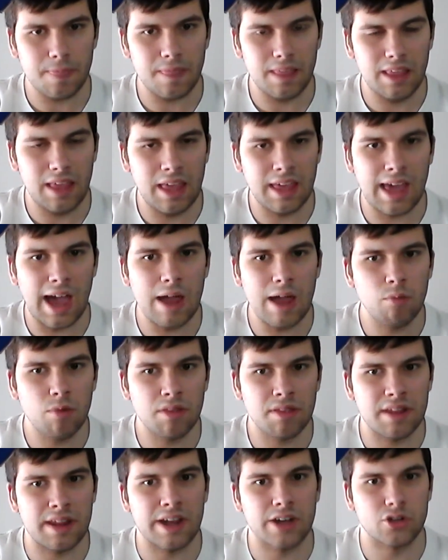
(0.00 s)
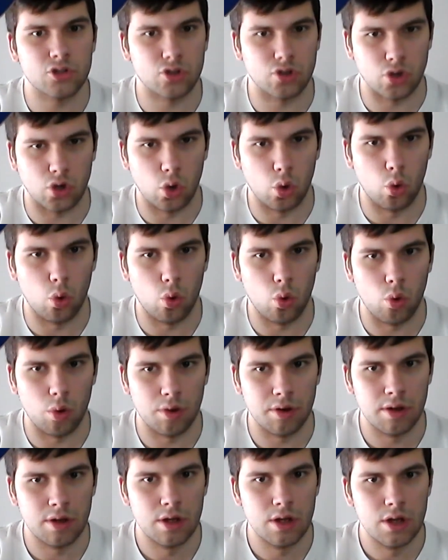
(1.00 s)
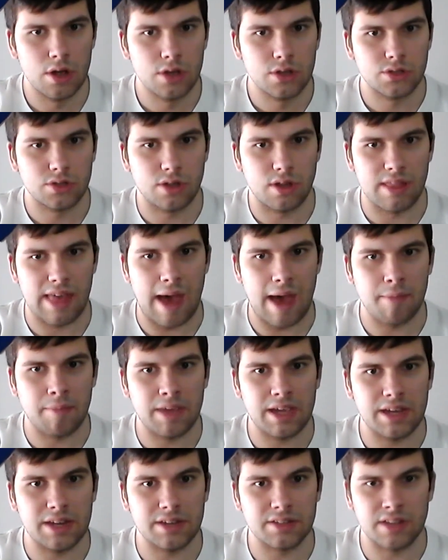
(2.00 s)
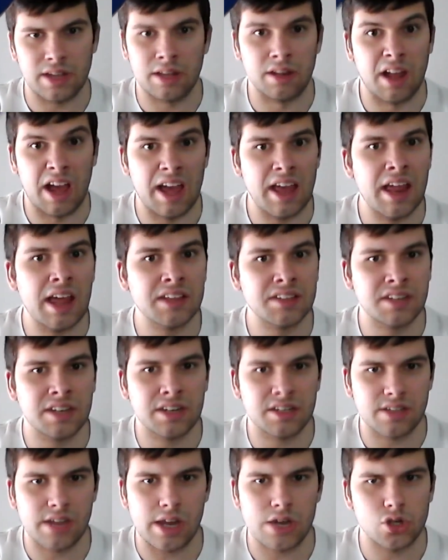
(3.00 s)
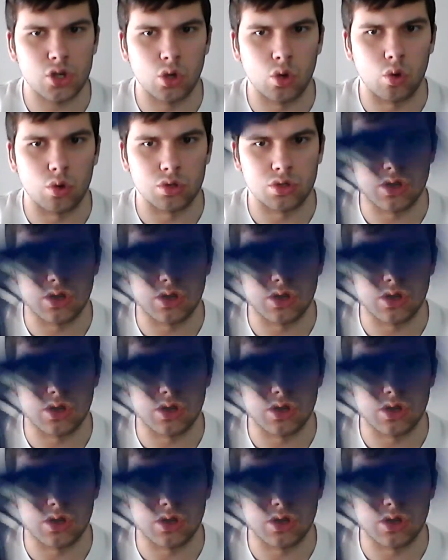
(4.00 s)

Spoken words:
It came with an extra cord. So that means, like, as an extension cord.